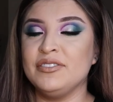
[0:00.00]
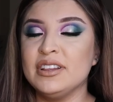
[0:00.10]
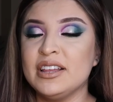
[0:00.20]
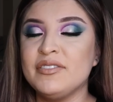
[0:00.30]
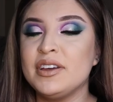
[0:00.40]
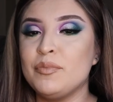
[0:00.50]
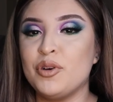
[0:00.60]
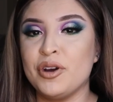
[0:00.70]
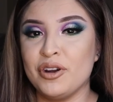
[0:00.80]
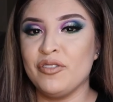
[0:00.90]
if you live in
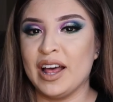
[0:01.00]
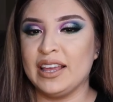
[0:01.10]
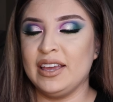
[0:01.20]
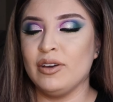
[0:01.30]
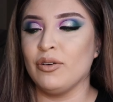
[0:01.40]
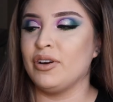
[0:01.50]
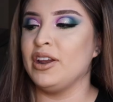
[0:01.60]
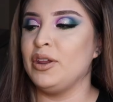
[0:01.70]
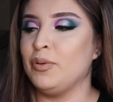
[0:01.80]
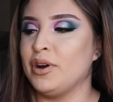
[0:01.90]
Moreno Valley or
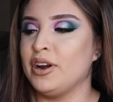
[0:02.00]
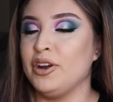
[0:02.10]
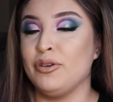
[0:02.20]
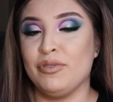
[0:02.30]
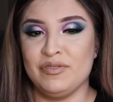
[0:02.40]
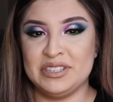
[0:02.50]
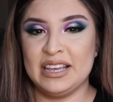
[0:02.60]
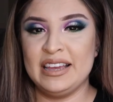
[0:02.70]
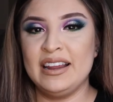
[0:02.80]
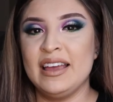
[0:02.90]
anywhere near
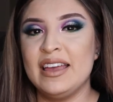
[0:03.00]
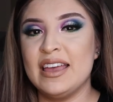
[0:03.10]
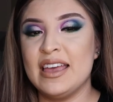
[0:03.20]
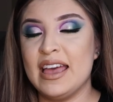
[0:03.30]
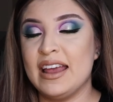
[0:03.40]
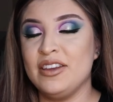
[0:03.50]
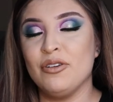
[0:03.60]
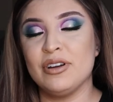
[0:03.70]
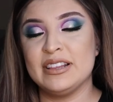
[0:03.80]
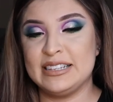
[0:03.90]
Riverside and you
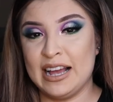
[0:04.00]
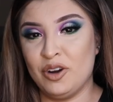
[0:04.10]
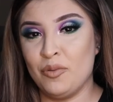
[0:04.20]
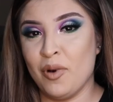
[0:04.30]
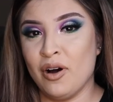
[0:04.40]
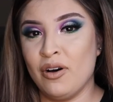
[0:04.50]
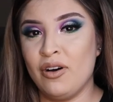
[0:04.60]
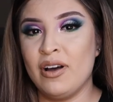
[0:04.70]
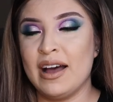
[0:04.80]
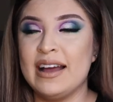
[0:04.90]
go to the Tyler
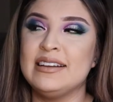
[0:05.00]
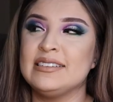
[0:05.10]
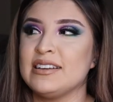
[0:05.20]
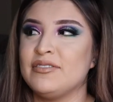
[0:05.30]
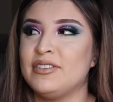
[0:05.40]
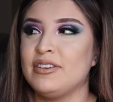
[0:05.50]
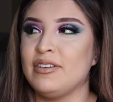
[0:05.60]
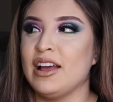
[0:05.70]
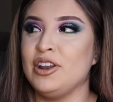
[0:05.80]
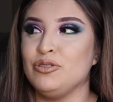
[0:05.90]
Mall, I discovered
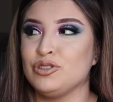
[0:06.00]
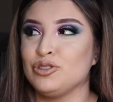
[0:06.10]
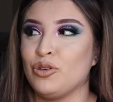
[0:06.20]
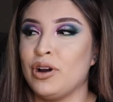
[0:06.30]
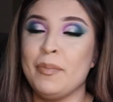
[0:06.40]
a new store.